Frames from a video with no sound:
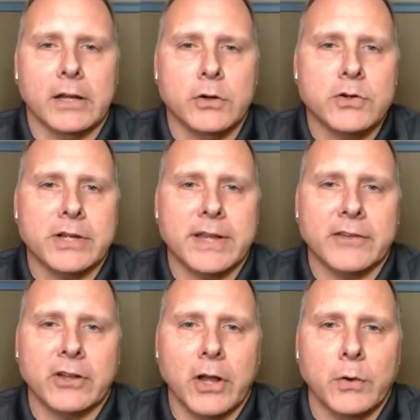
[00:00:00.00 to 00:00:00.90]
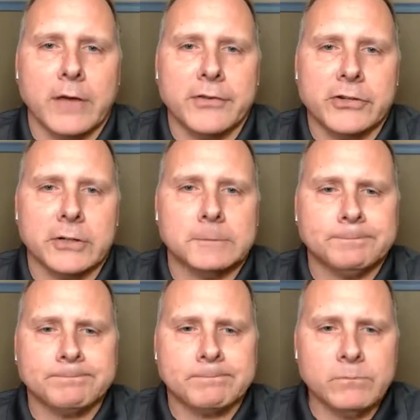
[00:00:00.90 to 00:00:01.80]
And usually that's a loan officer.
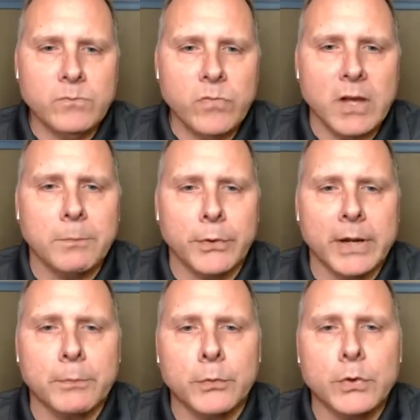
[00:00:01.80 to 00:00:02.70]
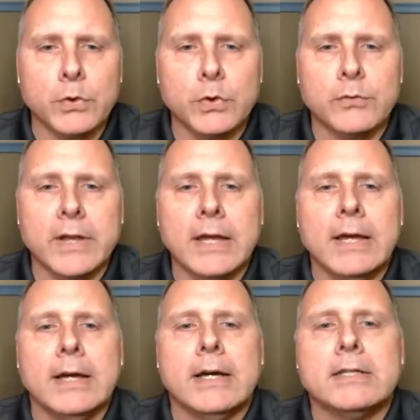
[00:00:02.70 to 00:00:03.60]
Pre-approved
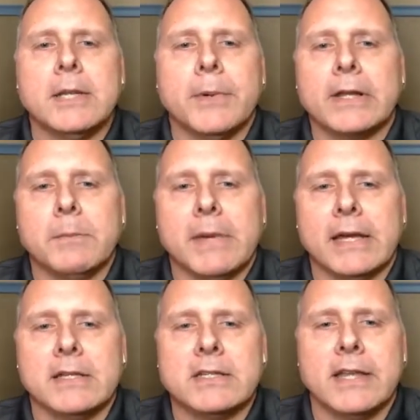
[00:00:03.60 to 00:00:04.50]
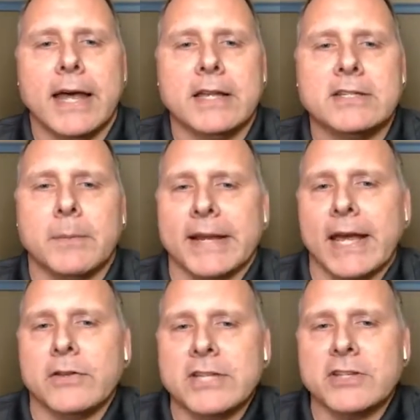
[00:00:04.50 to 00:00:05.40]
typically means that somebody
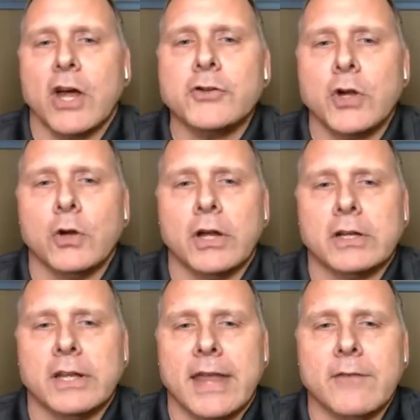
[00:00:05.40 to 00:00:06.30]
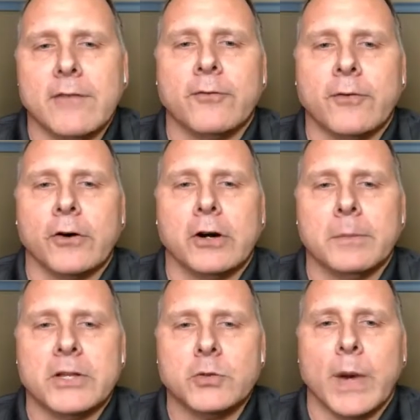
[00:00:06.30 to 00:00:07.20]
else has also looked and they've
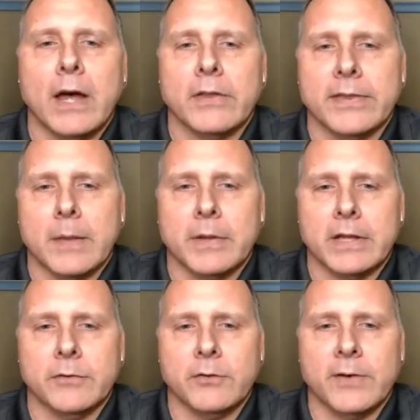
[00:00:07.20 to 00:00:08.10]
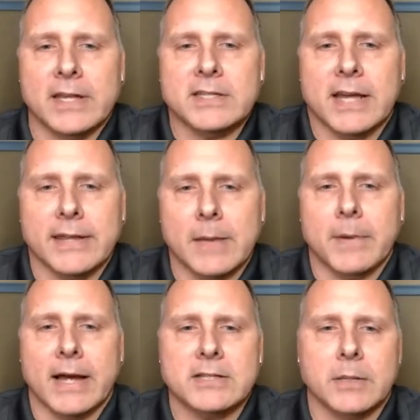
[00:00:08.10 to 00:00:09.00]
affirmed as well that they believe you fit inside that
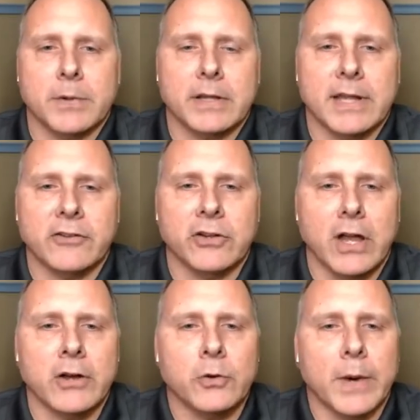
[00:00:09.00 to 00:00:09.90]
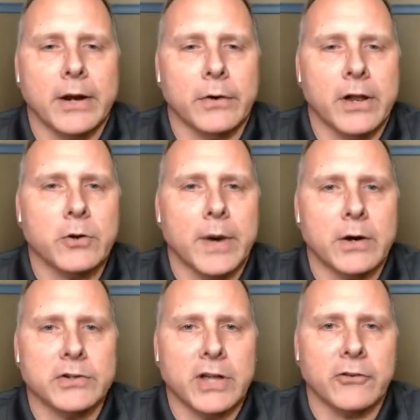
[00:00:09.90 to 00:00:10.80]
box. Typically that's an underwriter. An
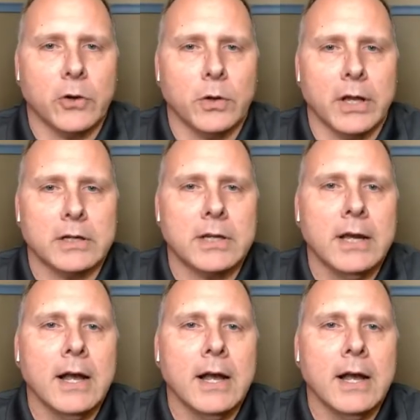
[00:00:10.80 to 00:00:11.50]
underwriter has also looked.